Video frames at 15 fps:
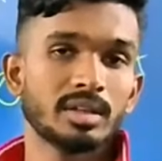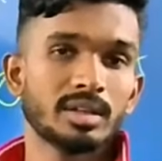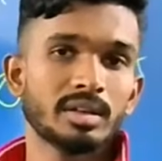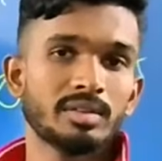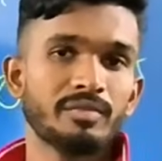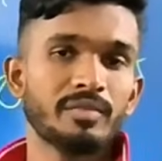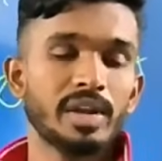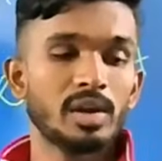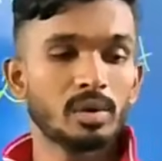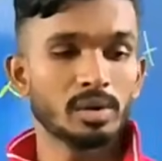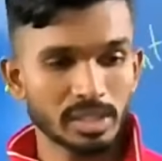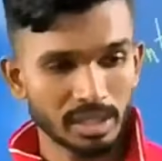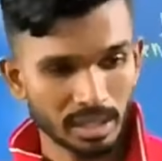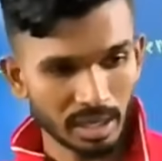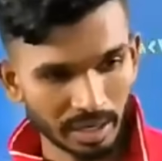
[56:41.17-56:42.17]
Velocity
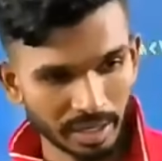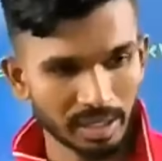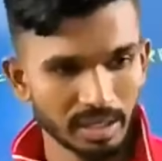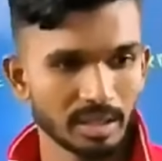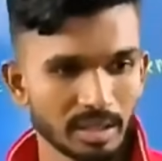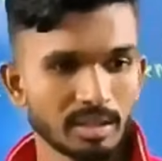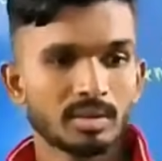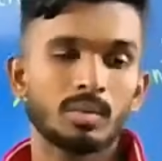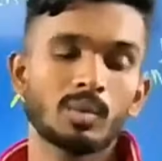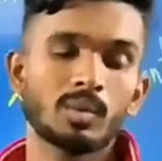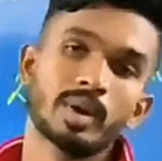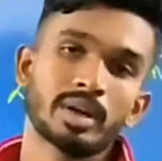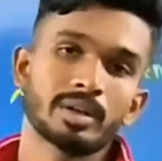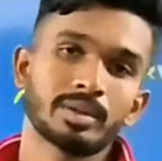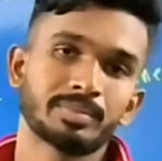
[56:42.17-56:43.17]
high in 1.
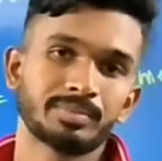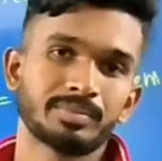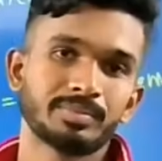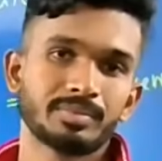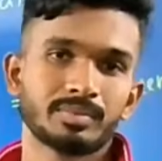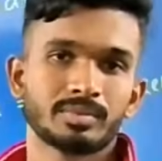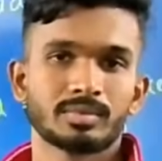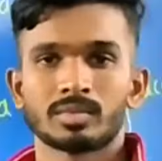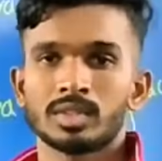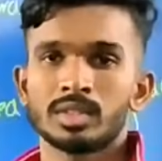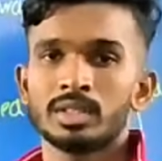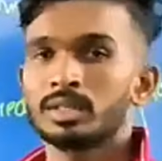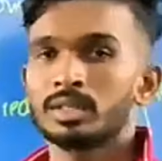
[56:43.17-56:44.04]
Right?